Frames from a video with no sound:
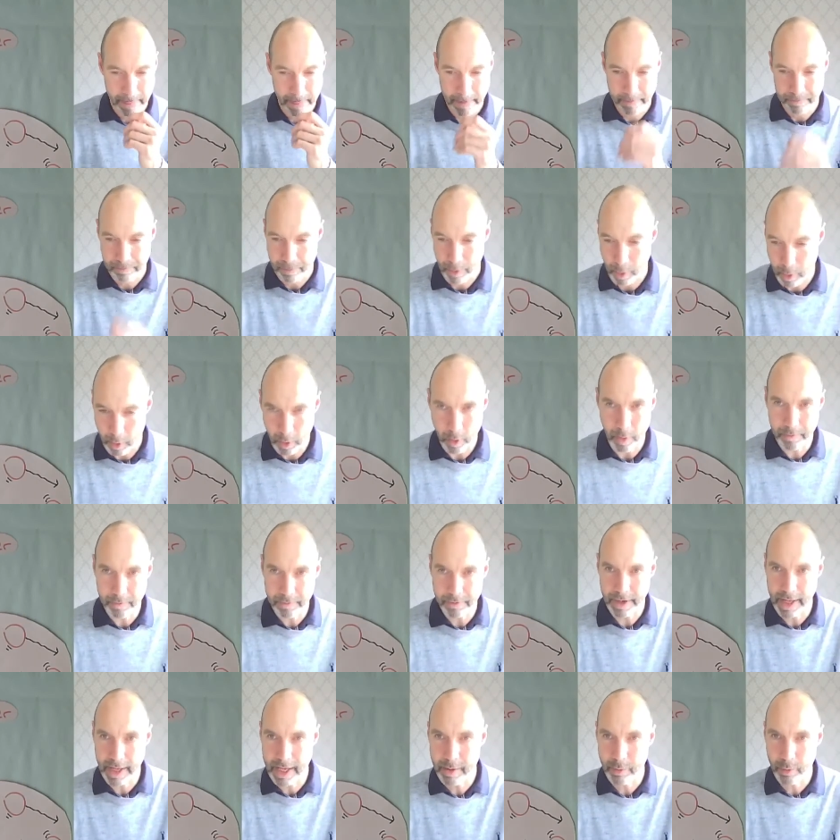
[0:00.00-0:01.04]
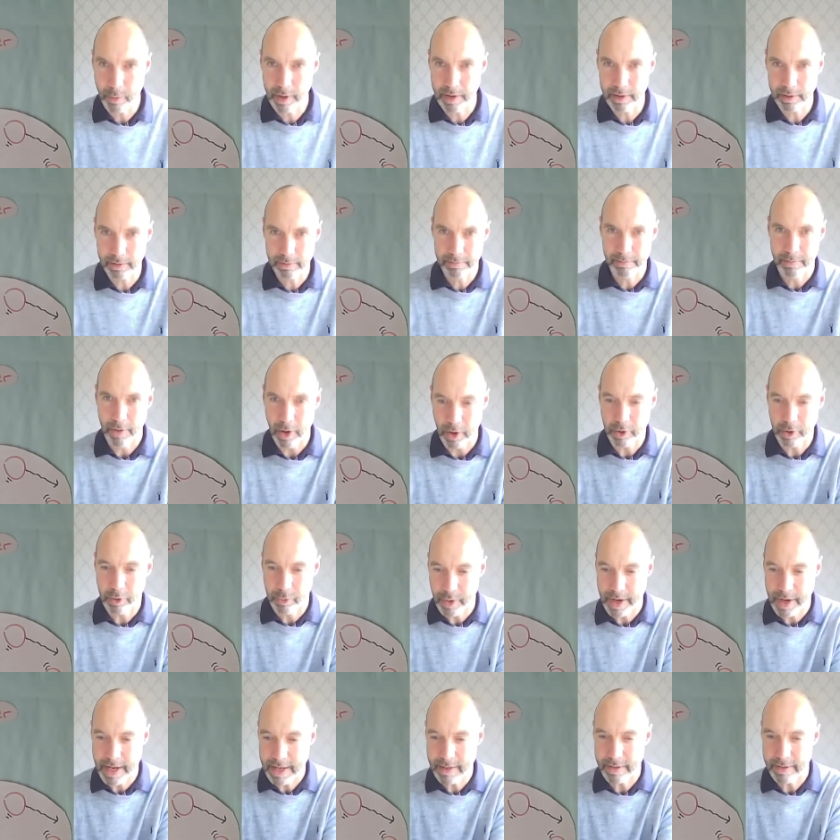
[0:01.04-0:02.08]
hopefully we'll
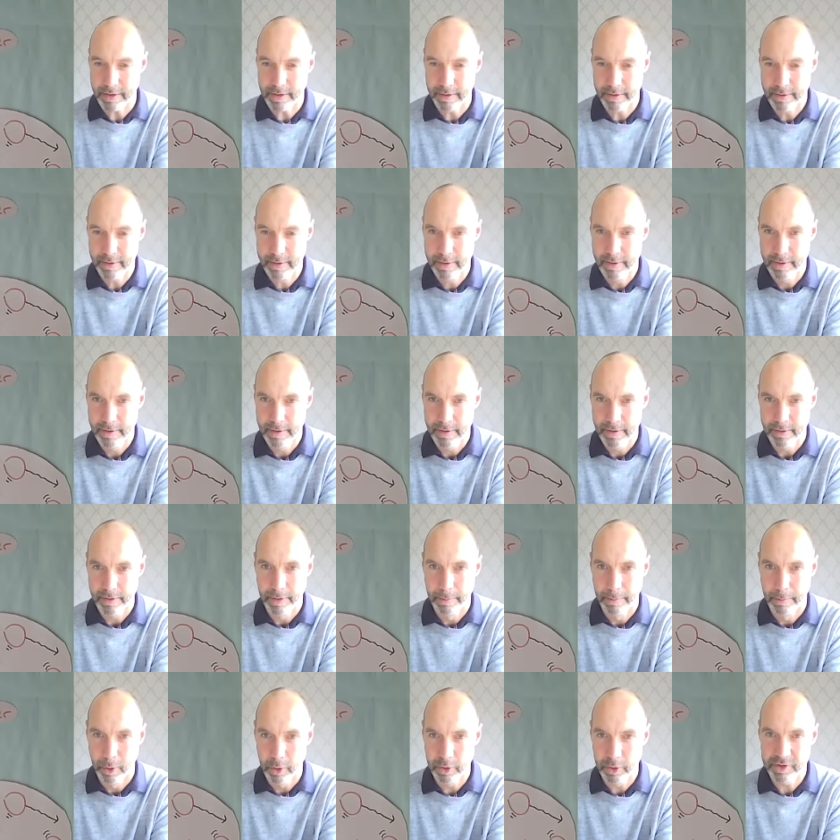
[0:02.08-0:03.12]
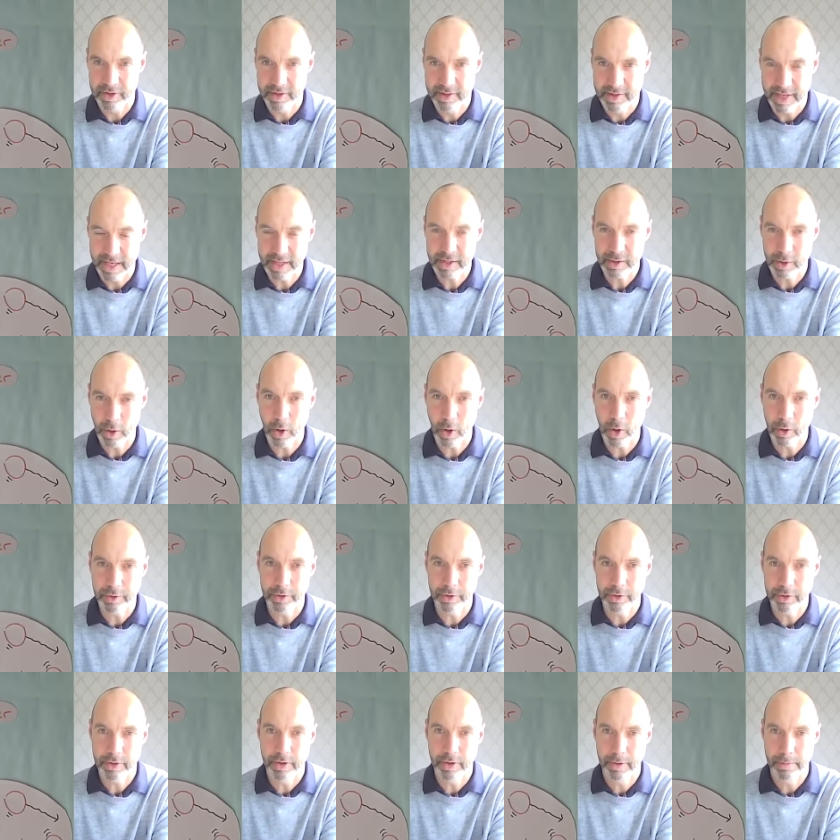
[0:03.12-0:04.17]
agree that the most
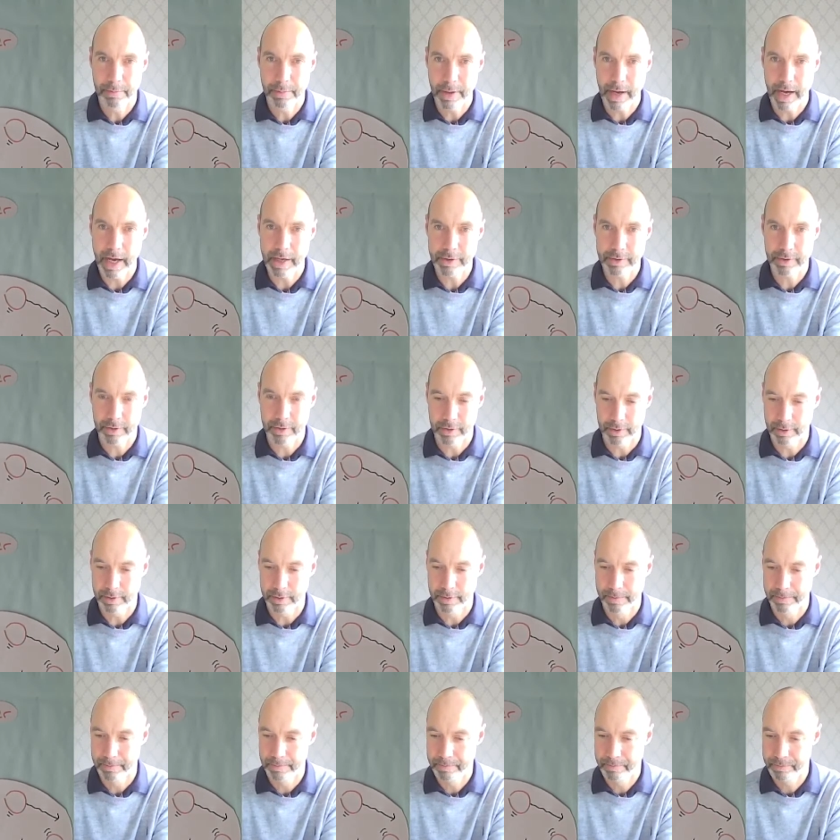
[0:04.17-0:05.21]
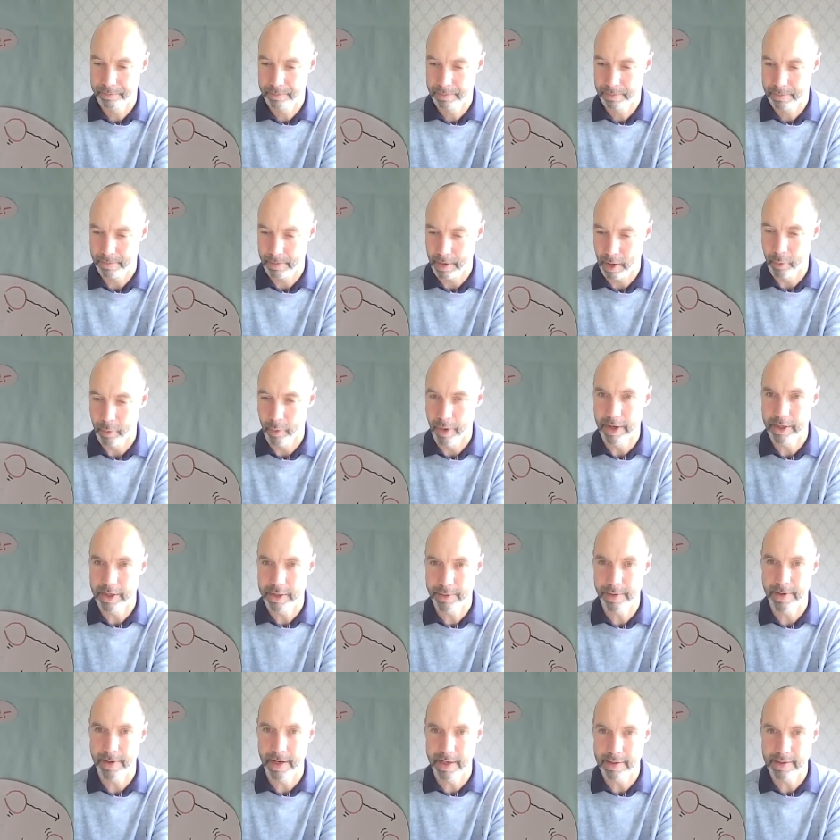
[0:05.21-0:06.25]
disordered particle
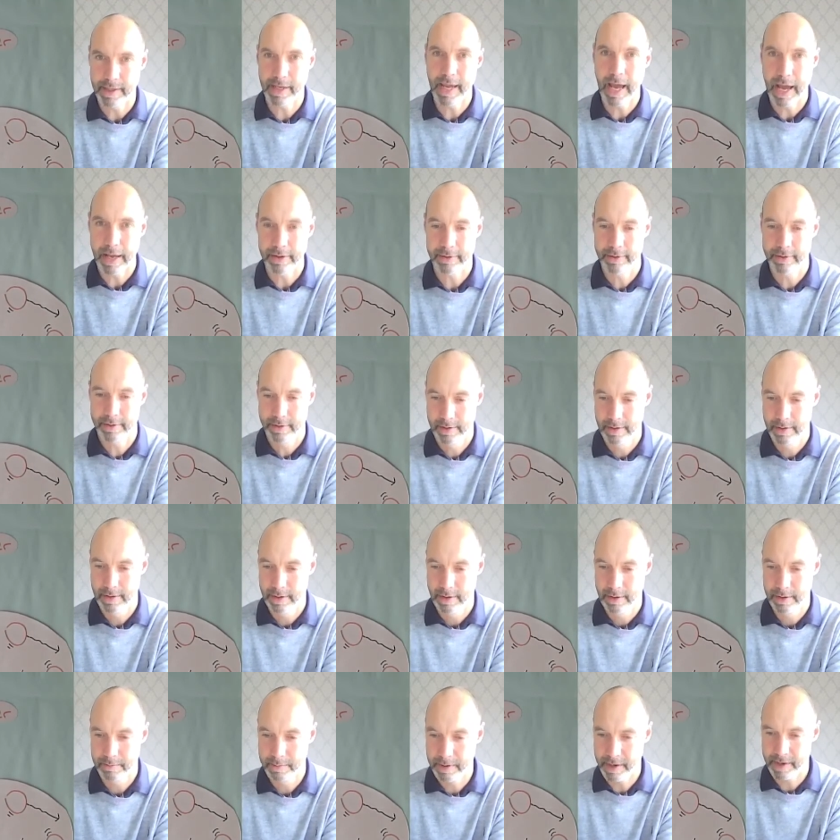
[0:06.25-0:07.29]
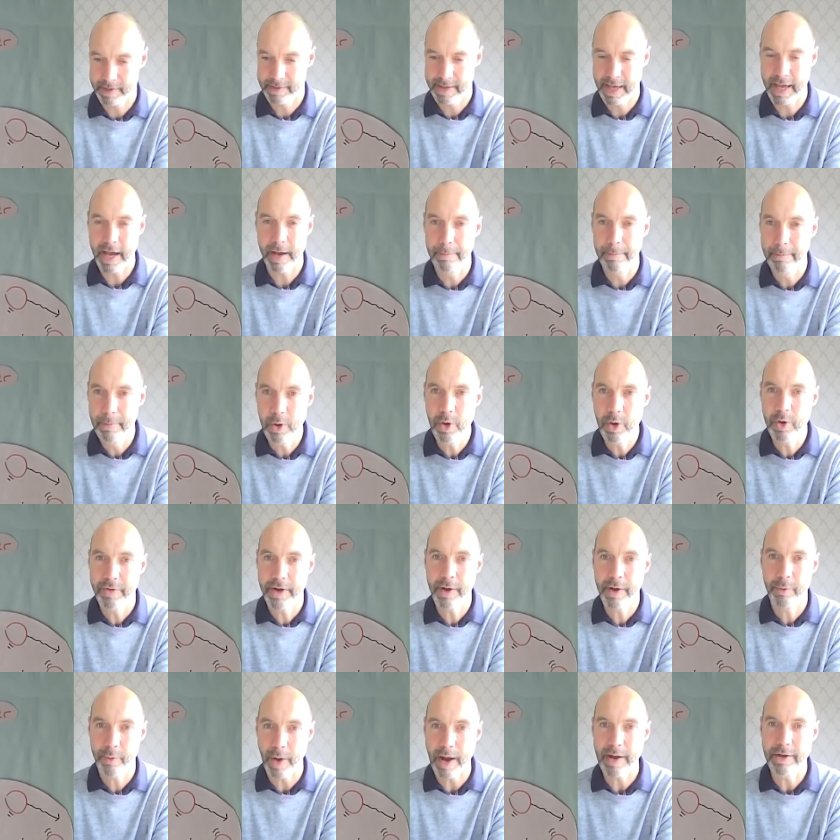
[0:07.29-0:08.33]
arrangement is a gas, because they are
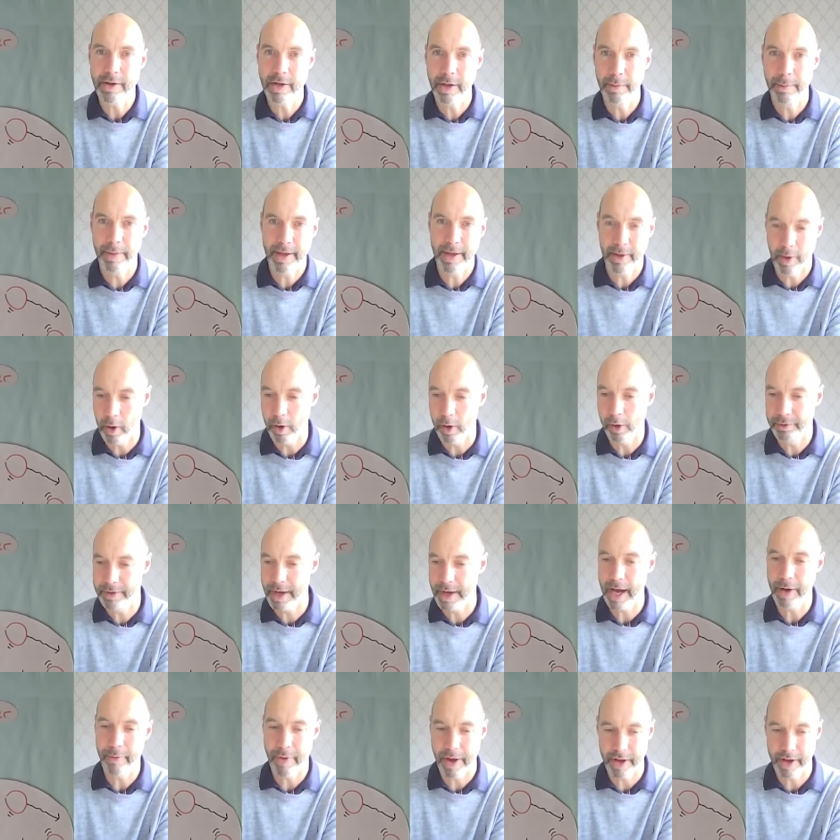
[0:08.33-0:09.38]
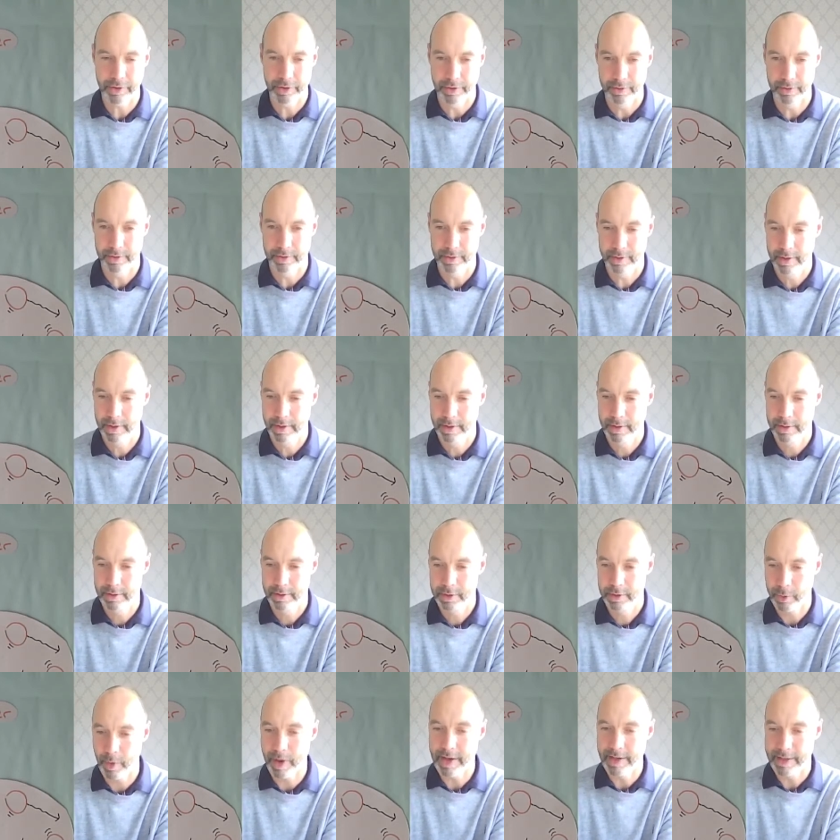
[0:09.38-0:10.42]
moving randomly in all directions. It's
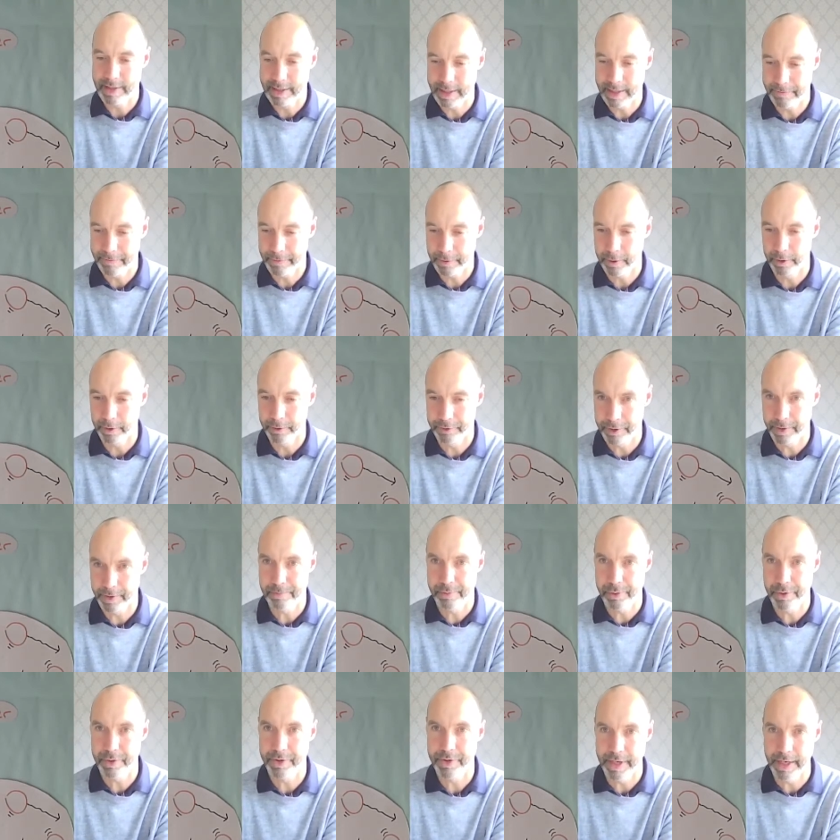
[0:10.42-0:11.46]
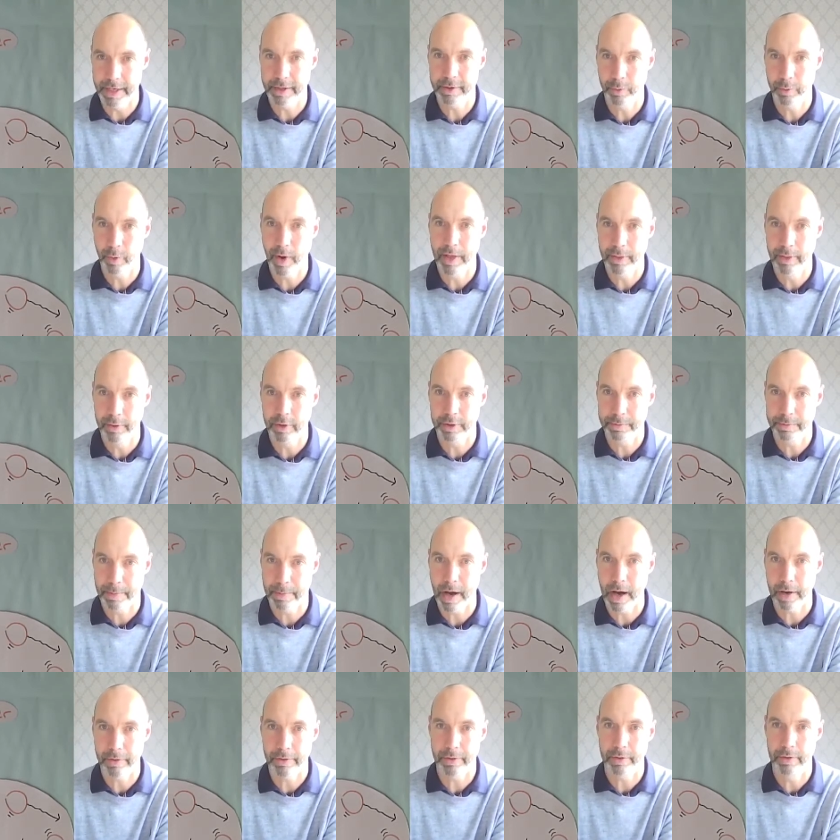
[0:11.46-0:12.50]
quite difficult to predict where those
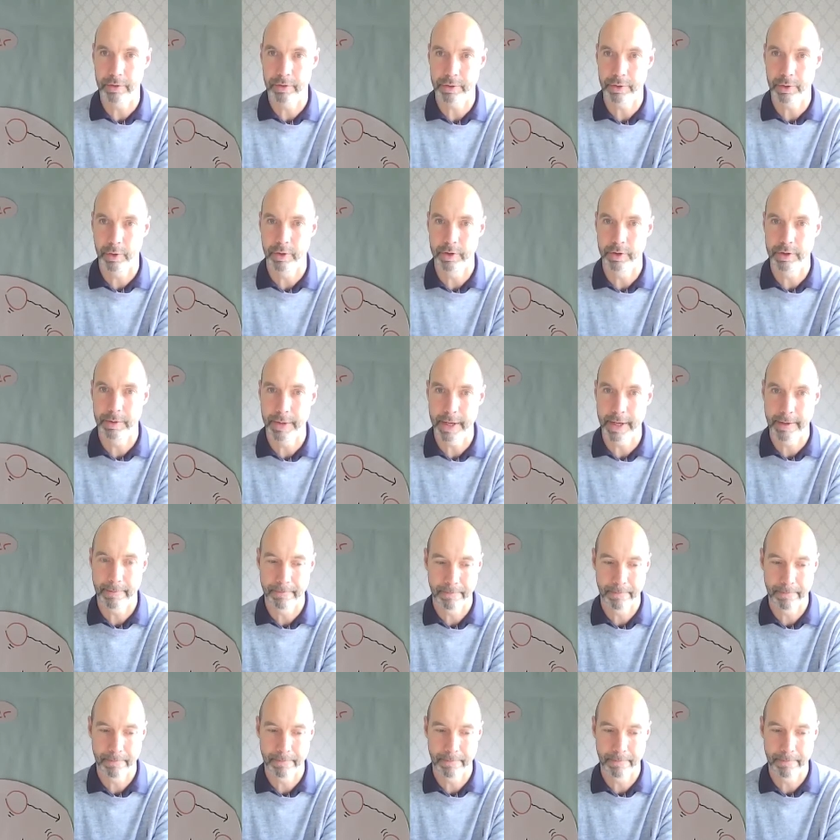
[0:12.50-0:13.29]
particles are going to be.